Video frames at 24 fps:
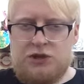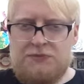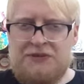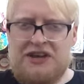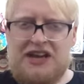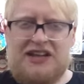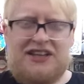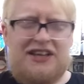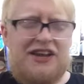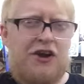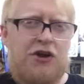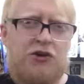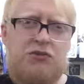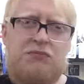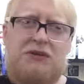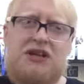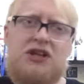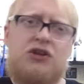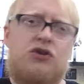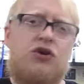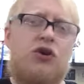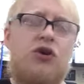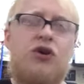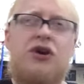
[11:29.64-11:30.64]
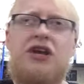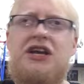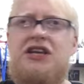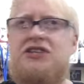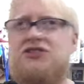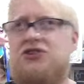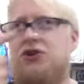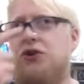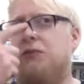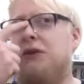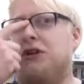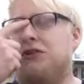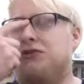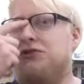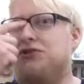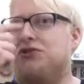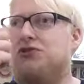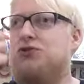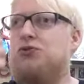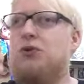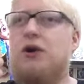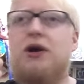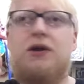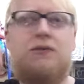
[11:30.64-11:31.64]
Yeah, like oatmeal cookies
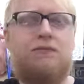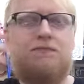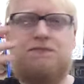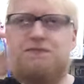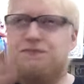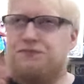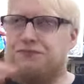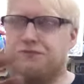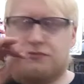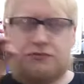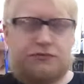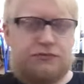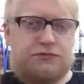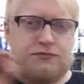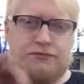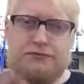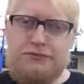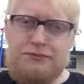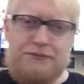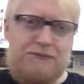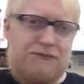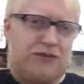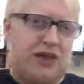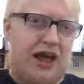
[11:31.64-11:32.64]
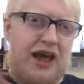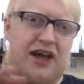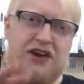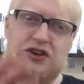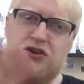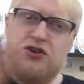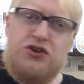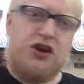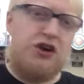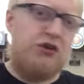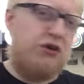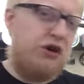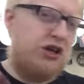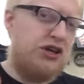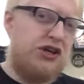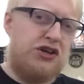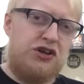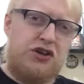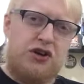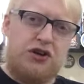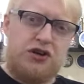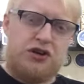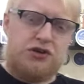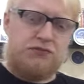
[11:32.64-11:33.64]
almost as well. I could go on
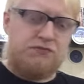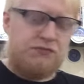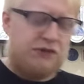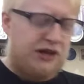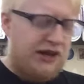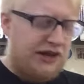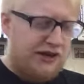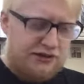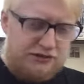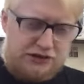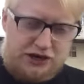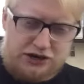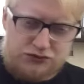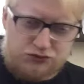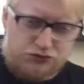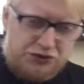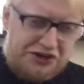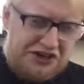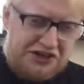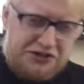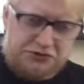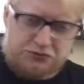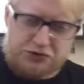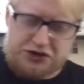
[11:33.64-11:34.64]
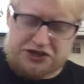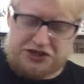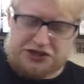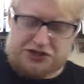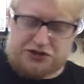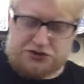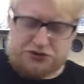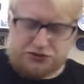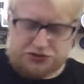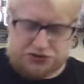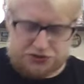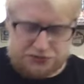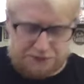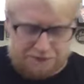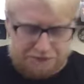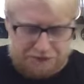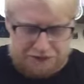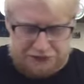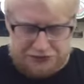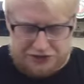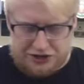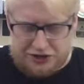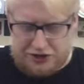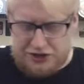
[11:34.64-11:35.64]
and on. I really, really could.
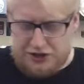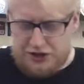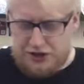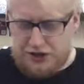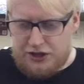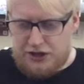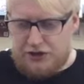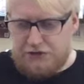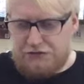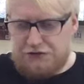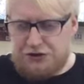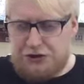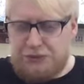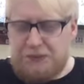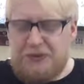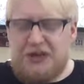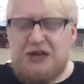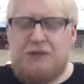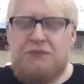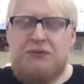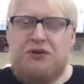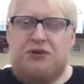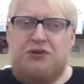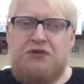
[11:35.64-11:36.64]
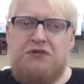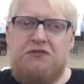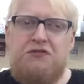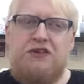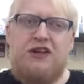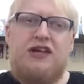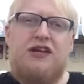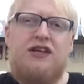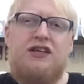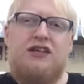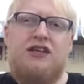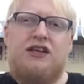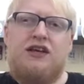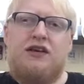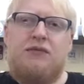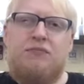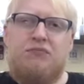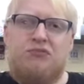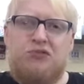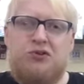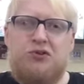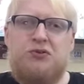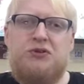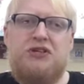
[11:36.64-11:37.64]
For the people who think
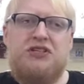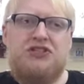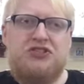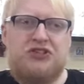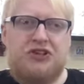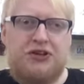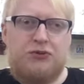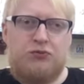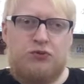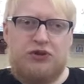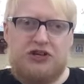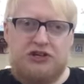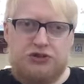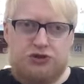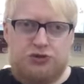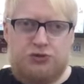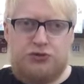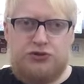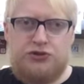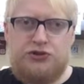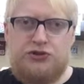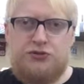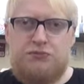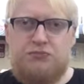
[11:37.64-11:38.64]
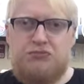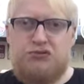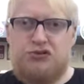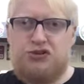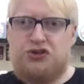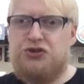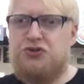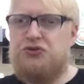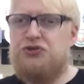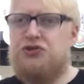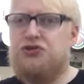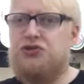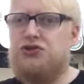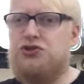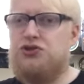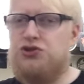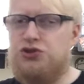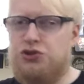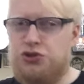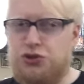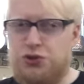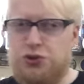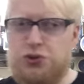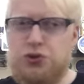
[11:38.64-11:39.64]
that breweries like Wychwood produce
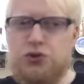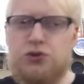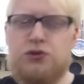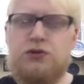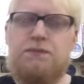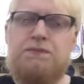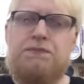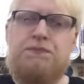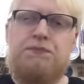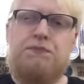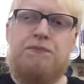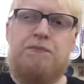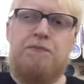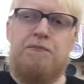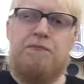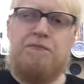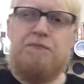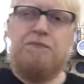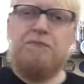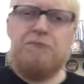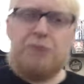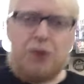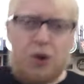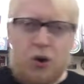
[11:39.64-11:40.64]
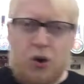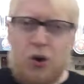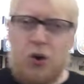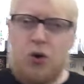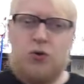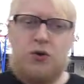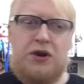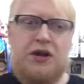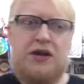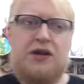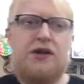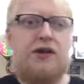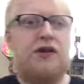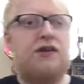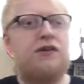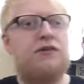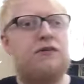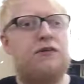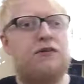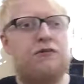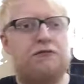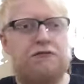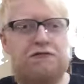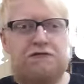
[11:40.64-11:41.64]
dull, boring,
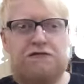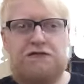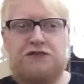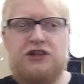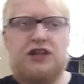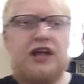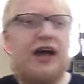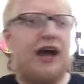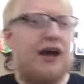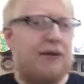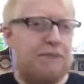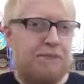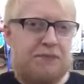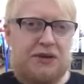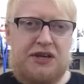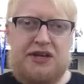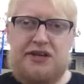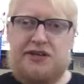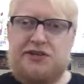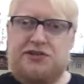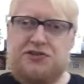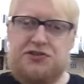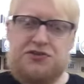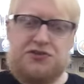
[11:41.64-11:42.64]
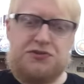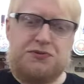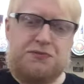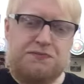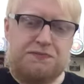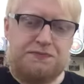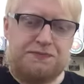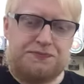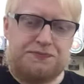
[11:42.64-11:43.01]
flat beers,